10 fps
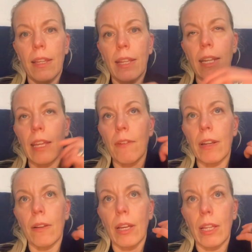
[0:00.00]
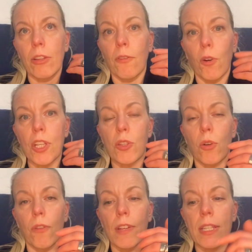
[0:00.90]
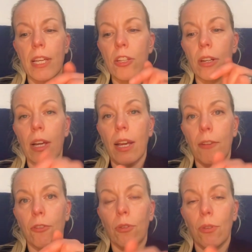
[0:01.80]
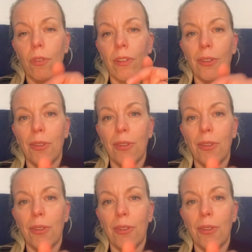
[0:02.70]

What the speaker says: that even in the voice conversation, I have to,